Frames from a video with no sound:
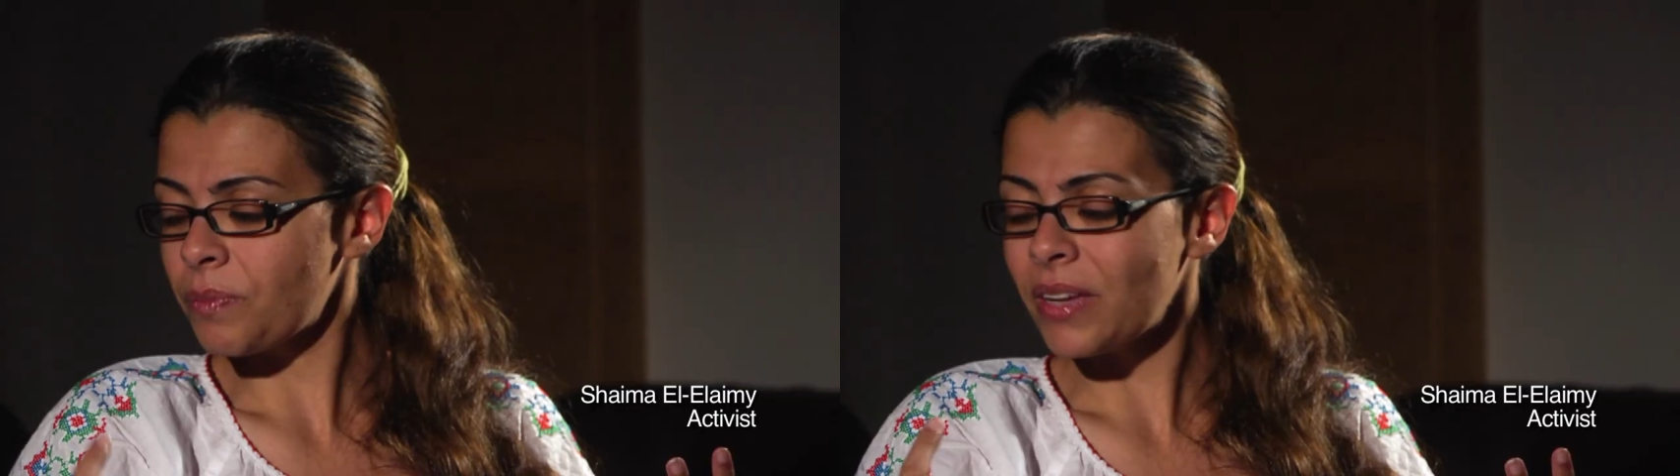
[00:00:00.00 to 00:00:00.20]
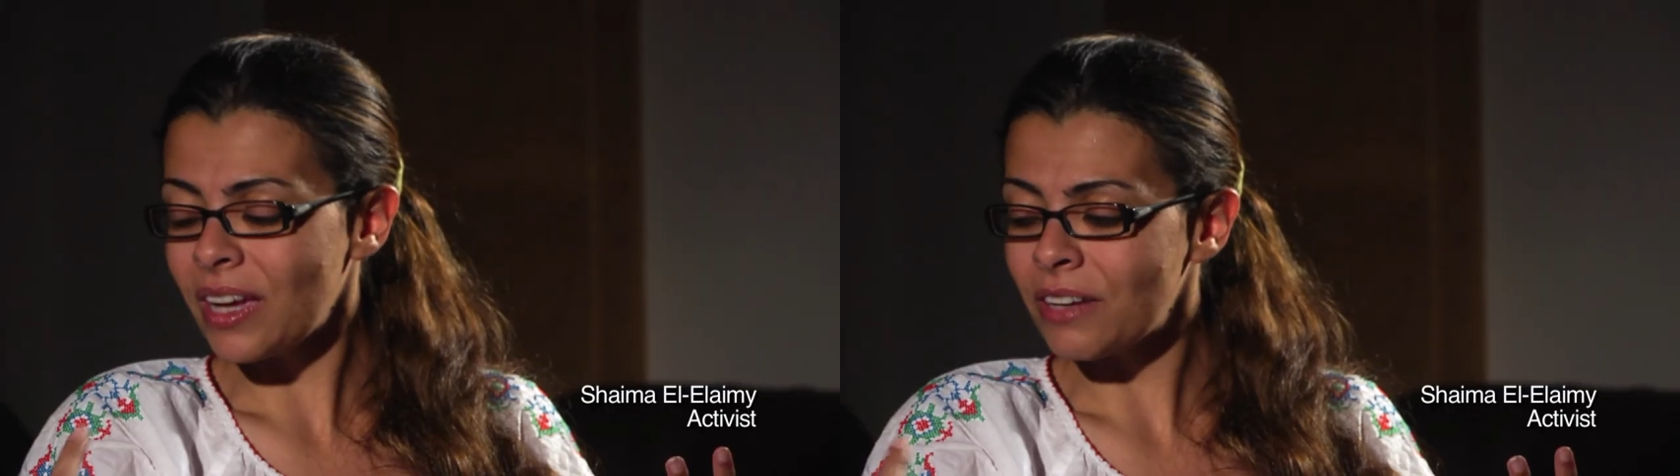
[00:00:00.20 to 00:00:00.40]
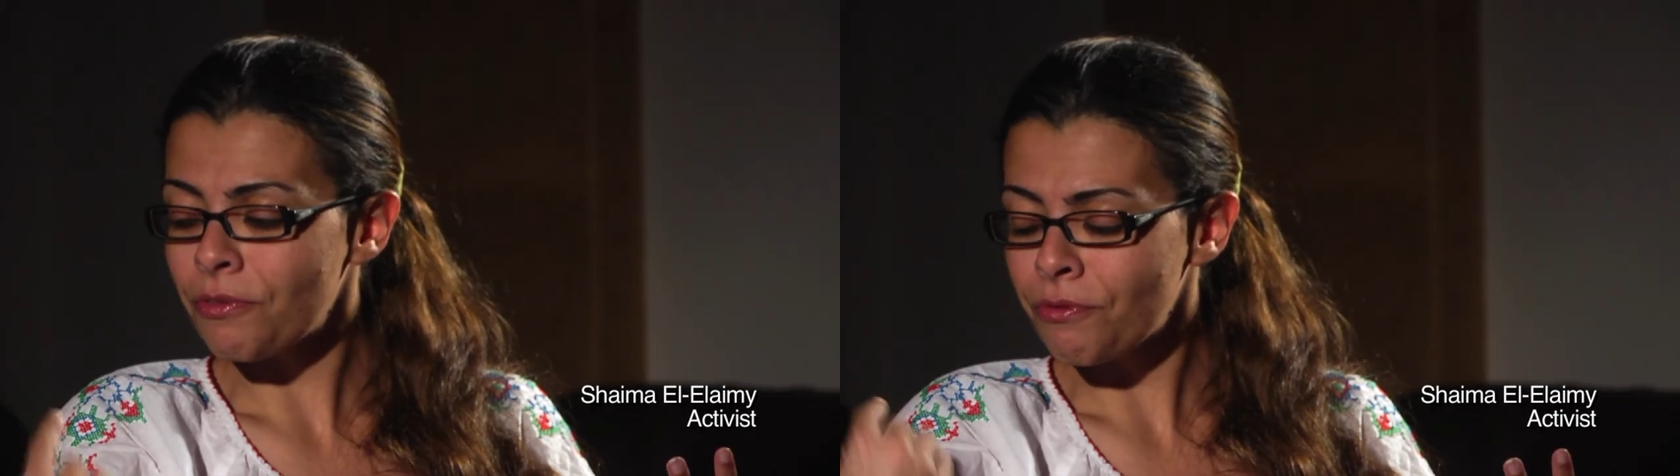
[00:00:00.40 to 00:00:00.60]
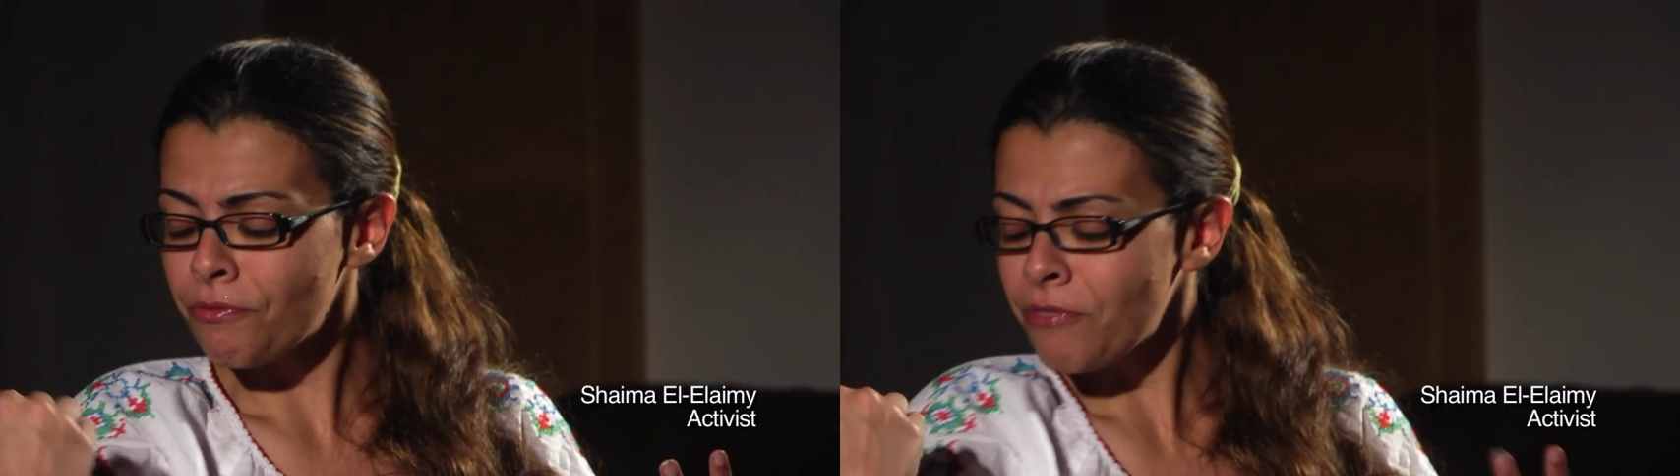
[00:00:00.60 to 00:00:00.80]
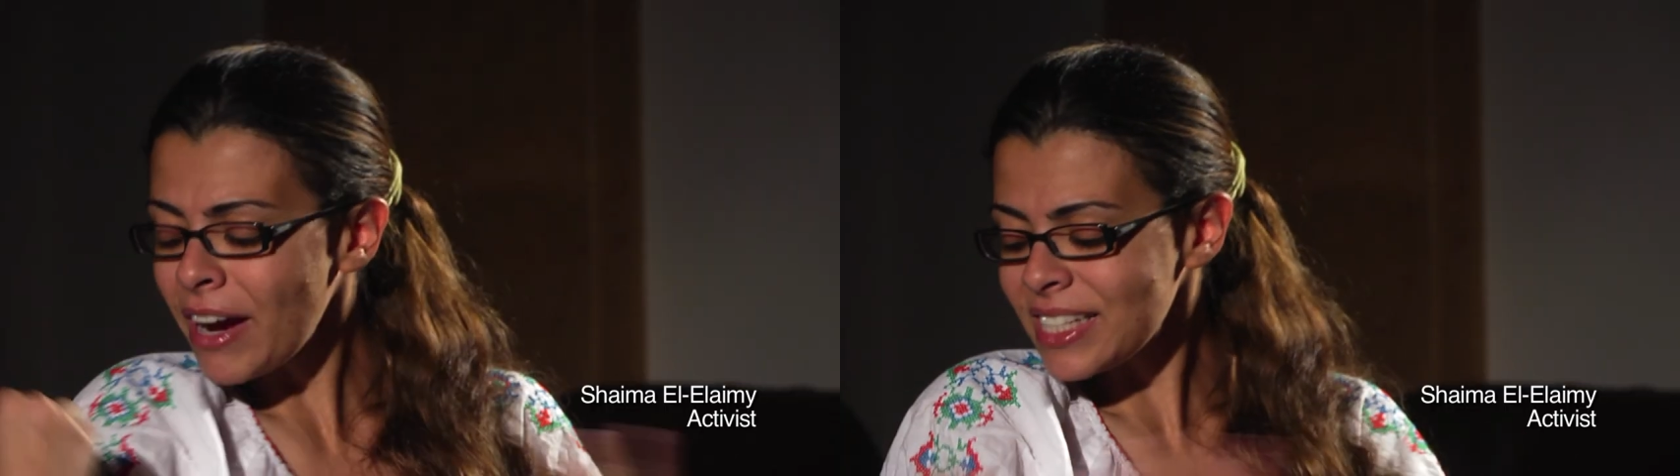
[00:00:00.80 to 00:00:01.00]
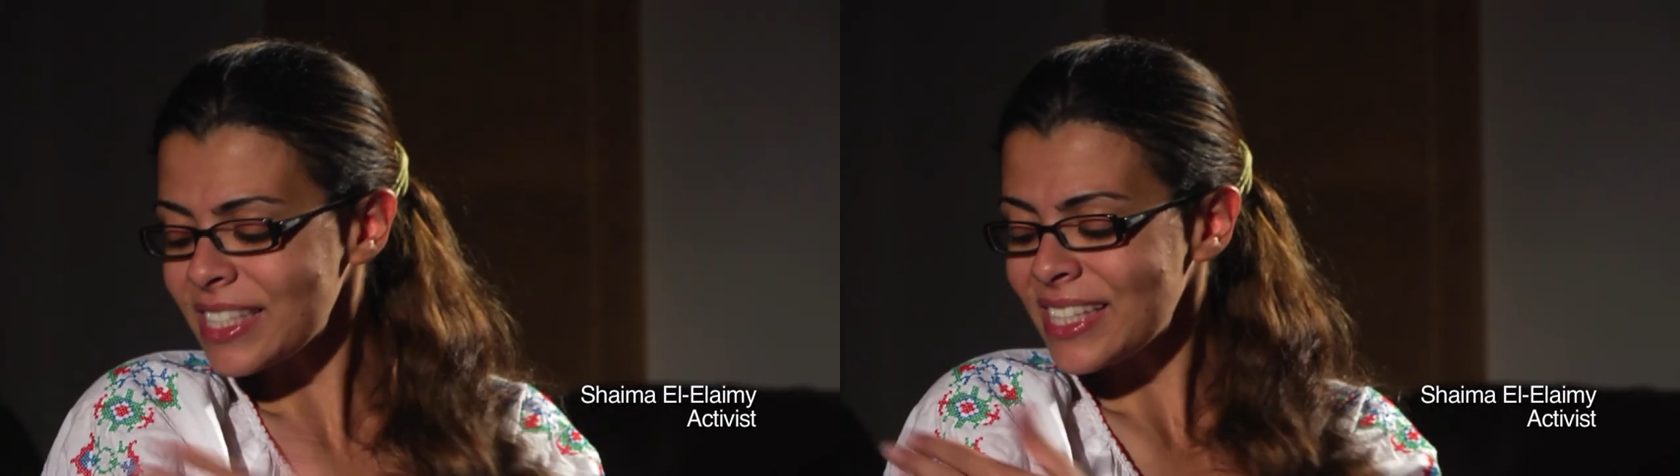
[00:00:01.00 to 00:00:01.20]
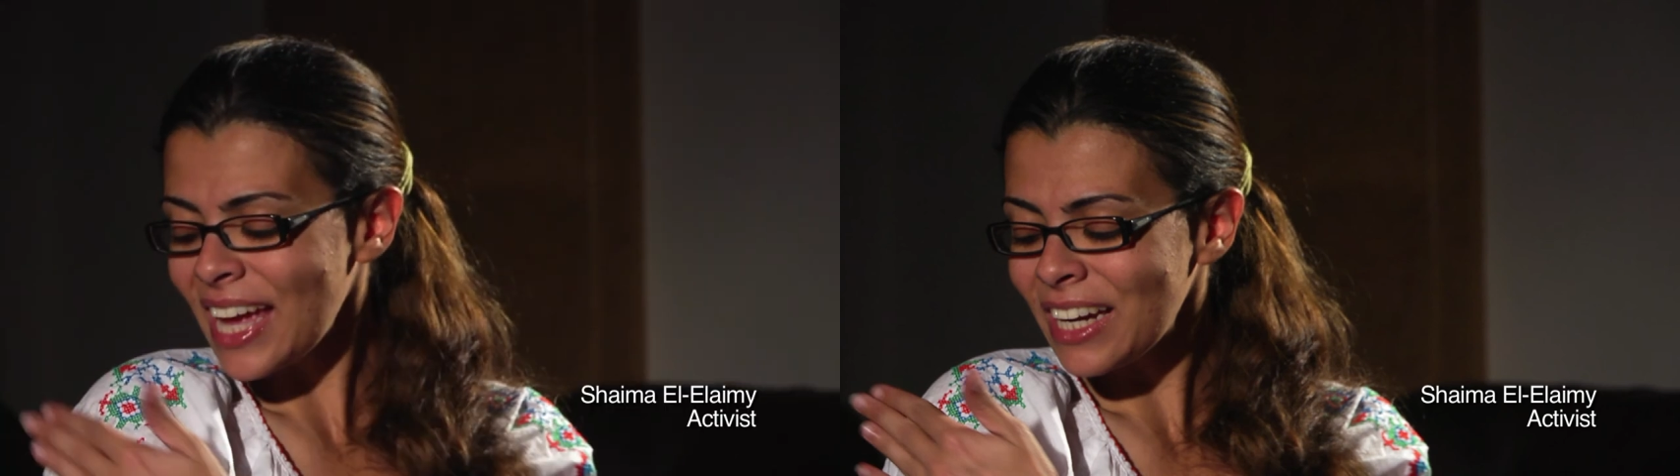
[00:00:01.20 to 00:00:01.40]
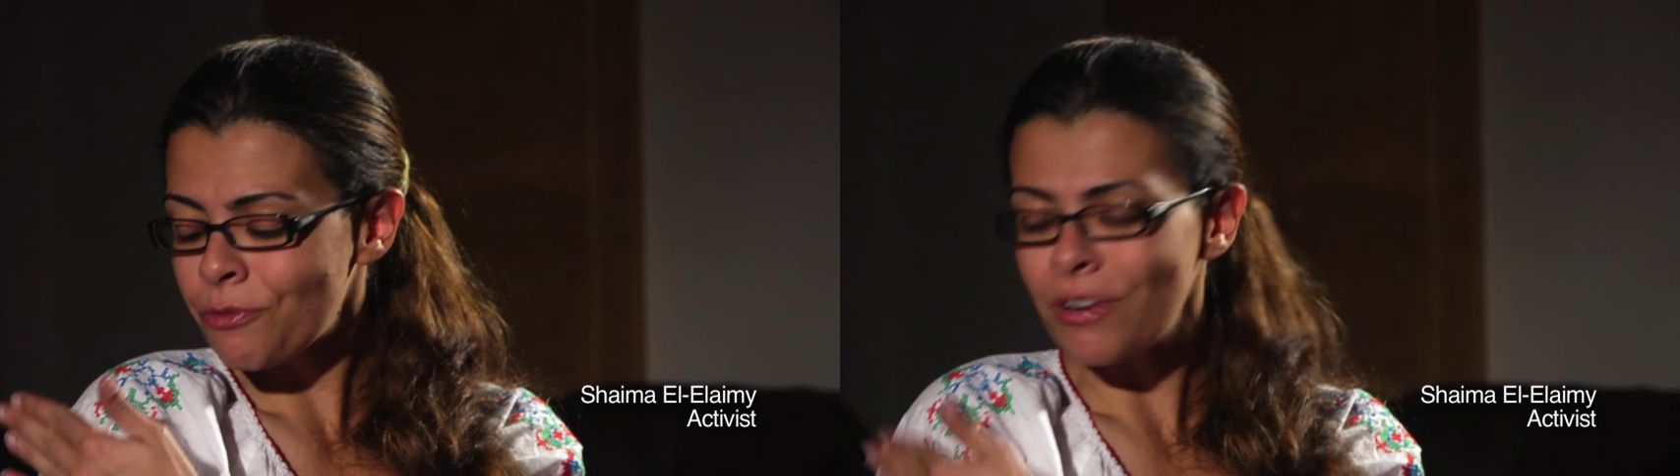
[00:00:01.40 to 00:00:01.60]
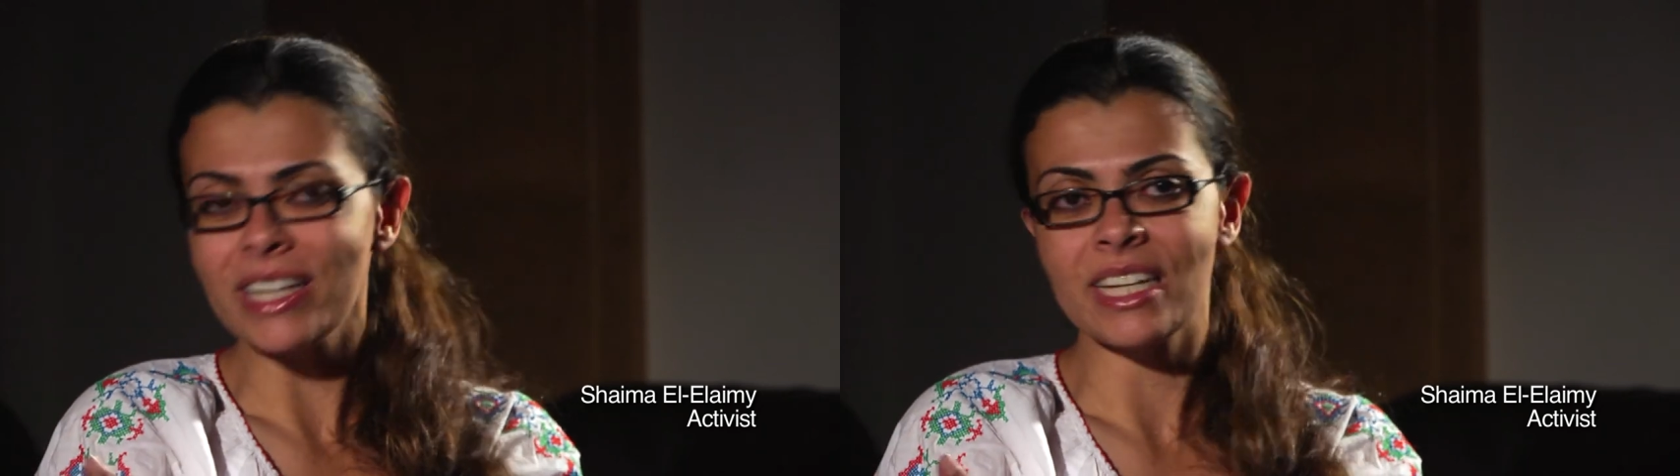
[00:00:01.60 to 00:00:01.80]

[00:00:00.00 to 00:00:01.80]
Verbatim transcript: Man right, standing right